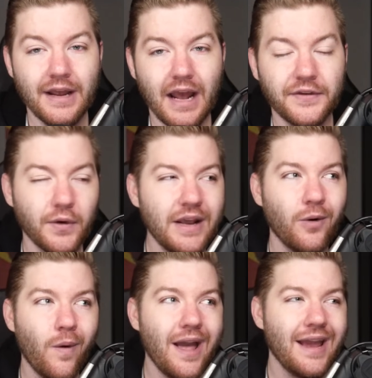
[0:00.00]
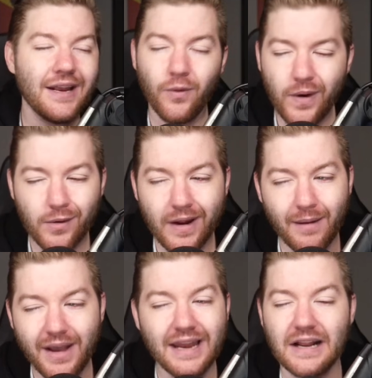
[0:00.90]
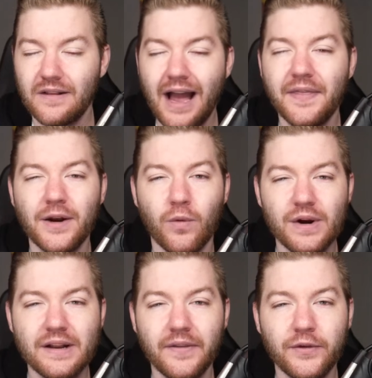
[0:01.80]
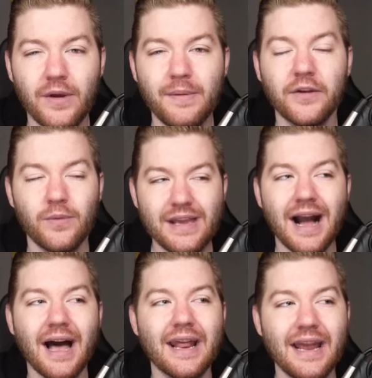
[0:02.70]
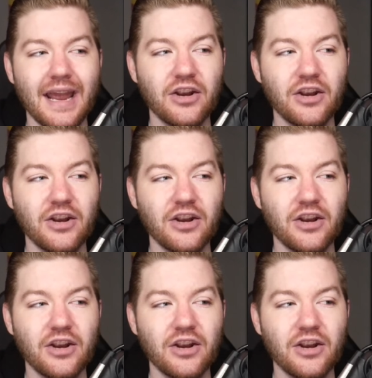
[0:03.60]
And so, in a way, in a weird way, I'm kind of glad that it worked out this way because we got a,